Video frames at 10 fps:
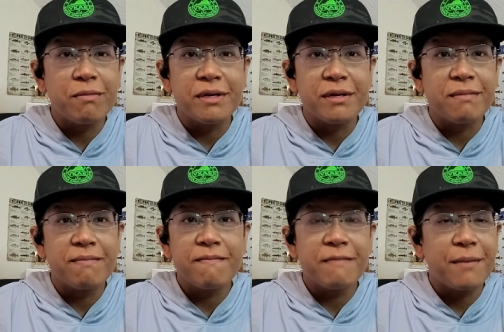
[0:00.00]
But
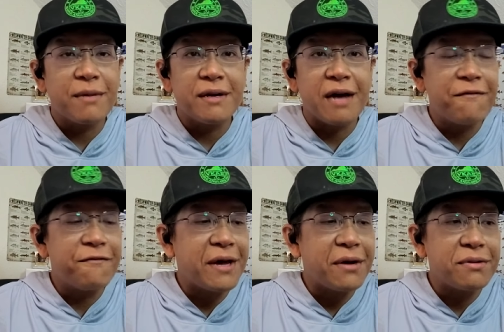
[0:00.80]
I mean, I've
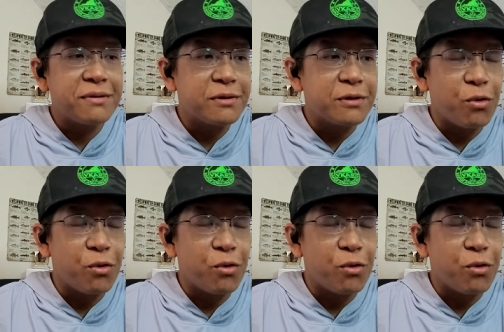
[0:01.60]
found